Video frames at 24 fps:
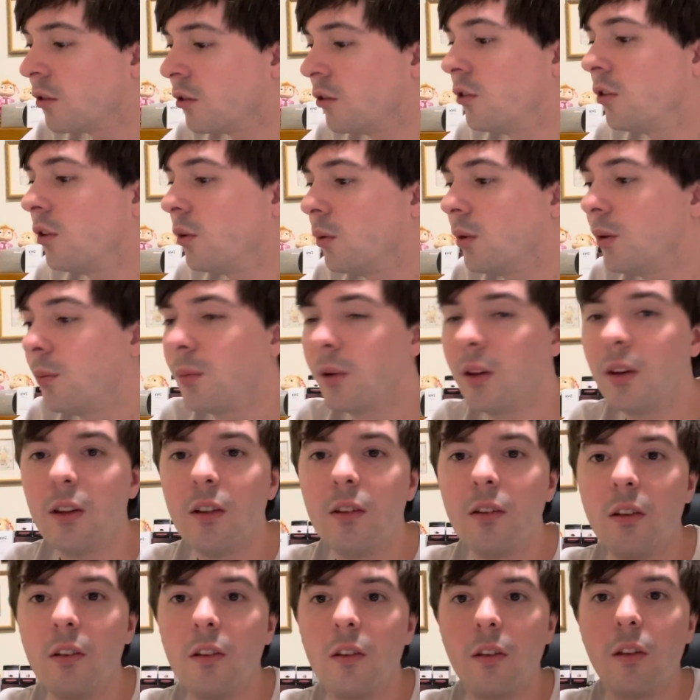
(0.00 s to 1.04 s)
show it, but
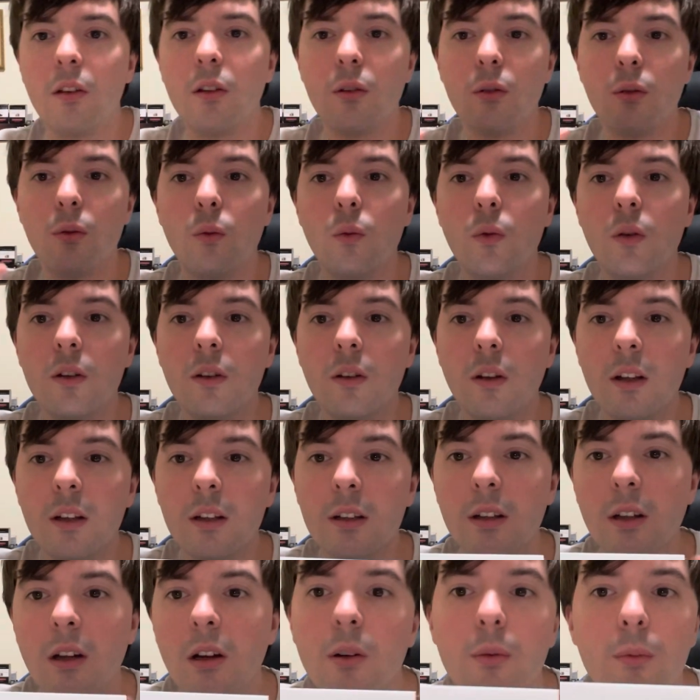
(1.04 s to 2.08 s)
this is the one that it
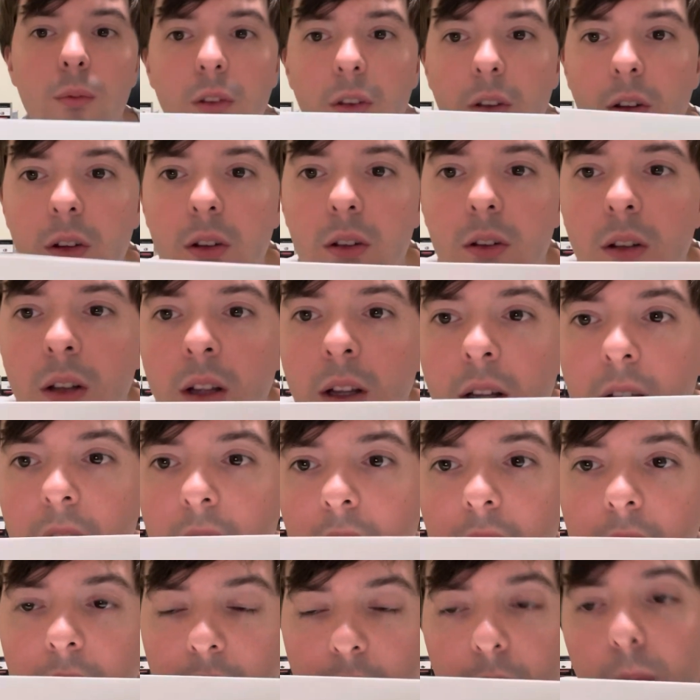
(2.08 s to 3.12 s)
comes in
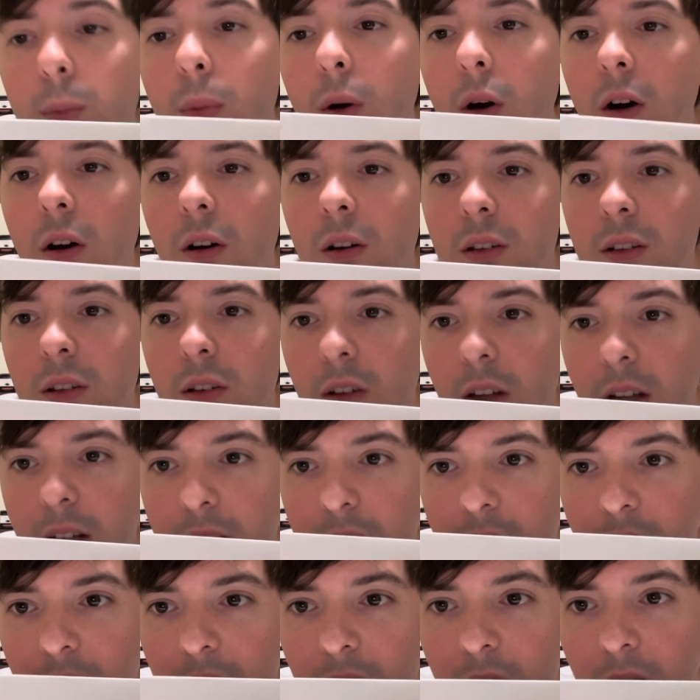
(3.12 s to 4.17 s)
the box, and
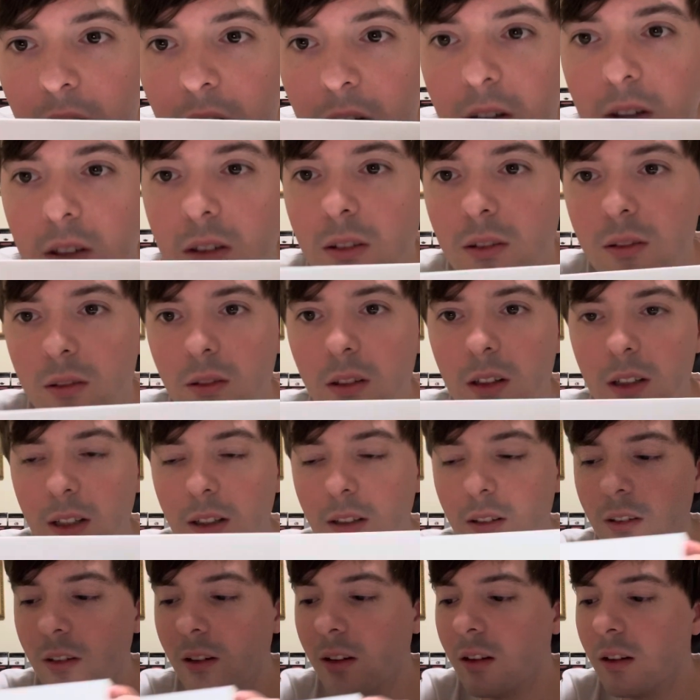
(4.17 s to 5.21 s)
it's like I
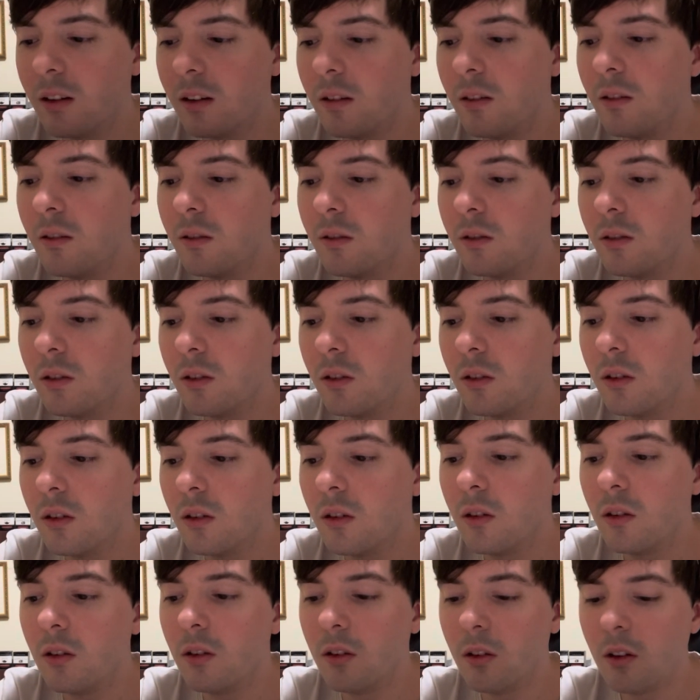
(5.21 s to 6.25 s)
said,
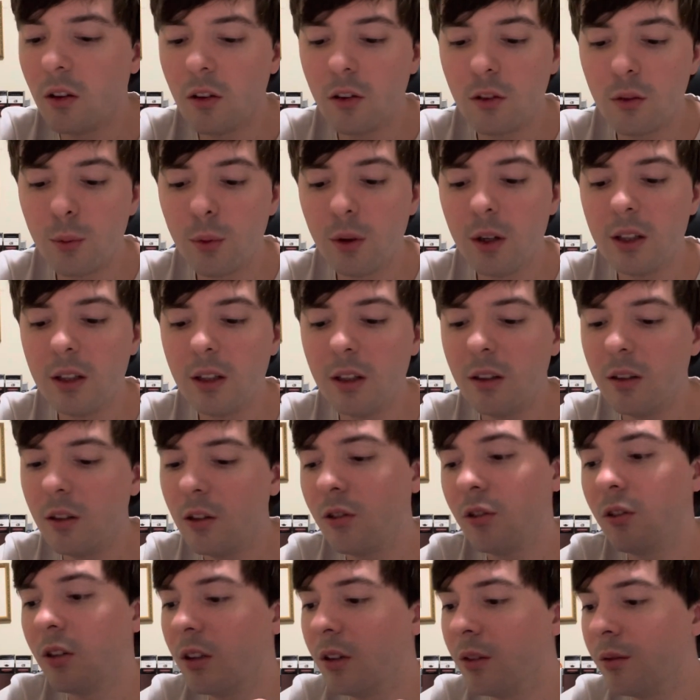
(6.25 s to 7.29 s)
the spring
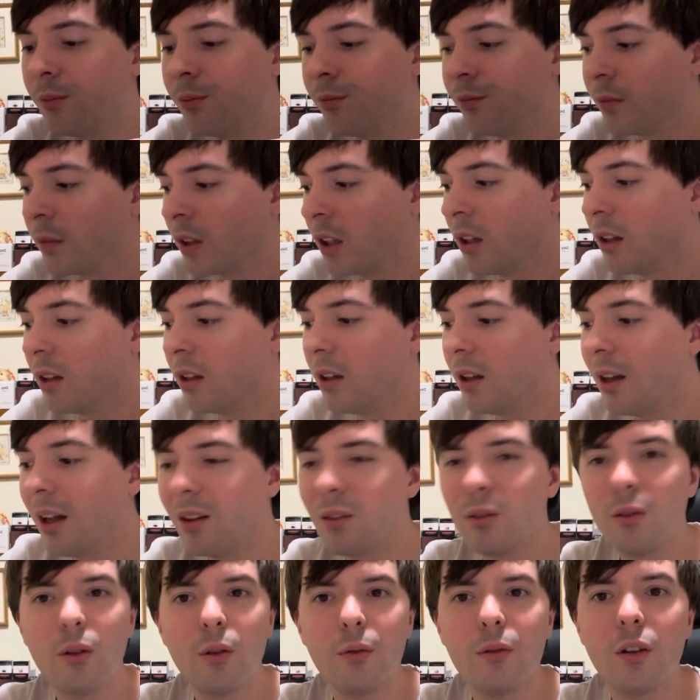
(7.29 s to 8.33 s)
edition. I
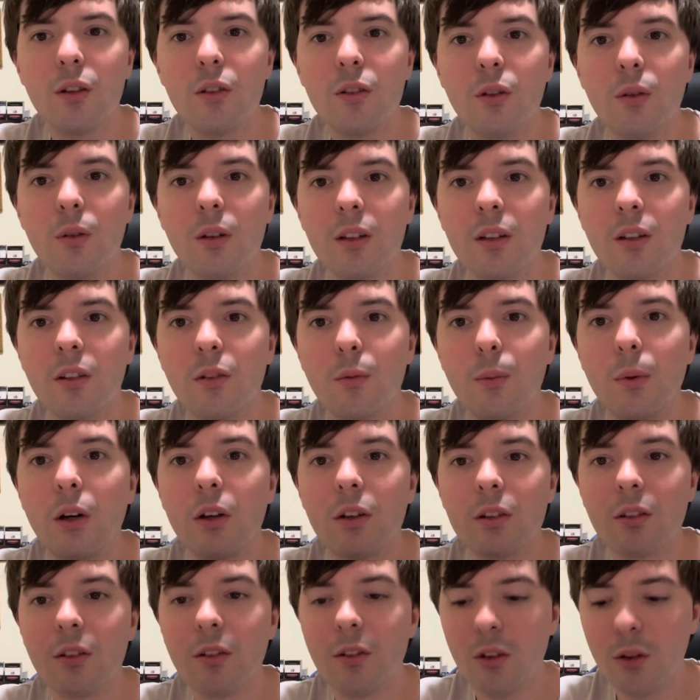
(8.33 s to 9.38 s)
don't know if they're doing this
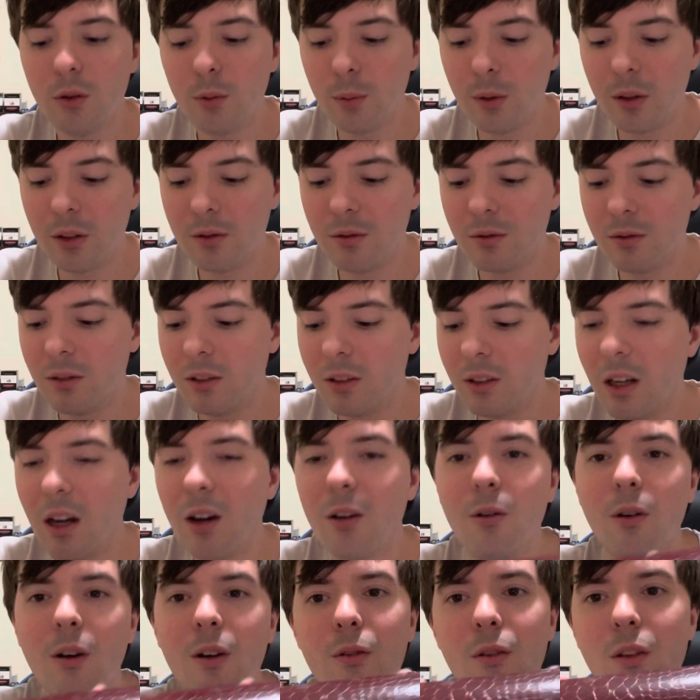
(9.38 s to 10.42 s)
box still, but I
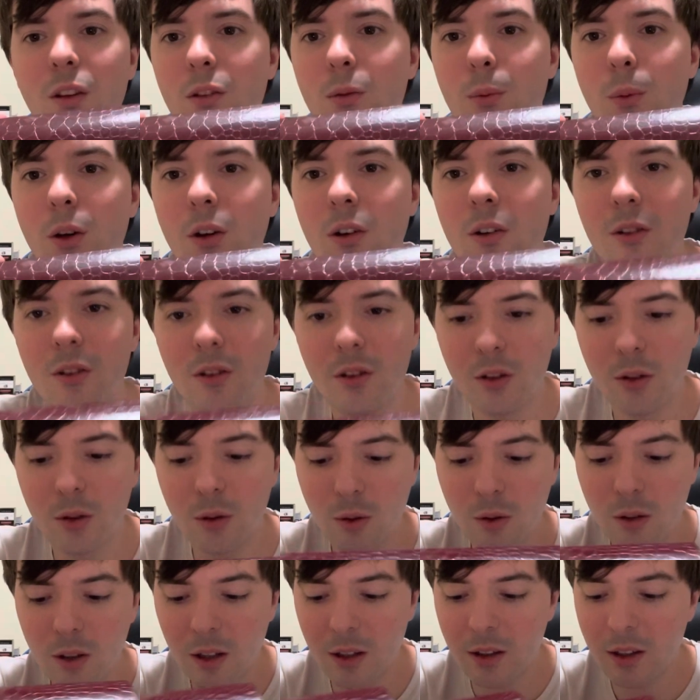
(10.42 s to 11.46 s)
love this box,
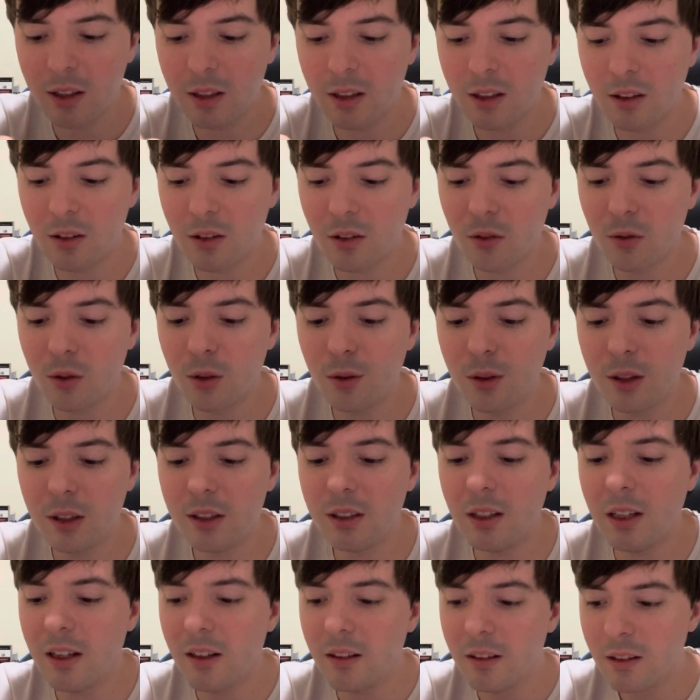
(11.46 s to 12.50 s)
so I think it's really
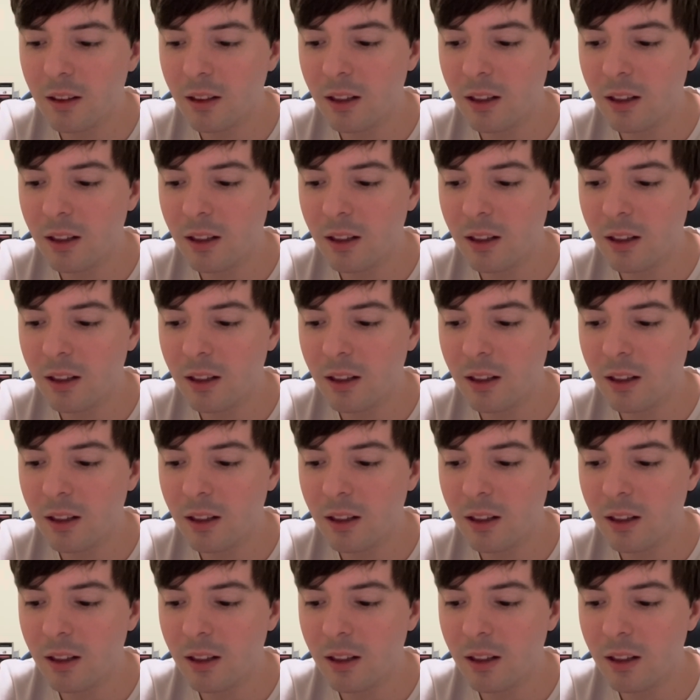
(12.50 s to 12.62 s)
neat.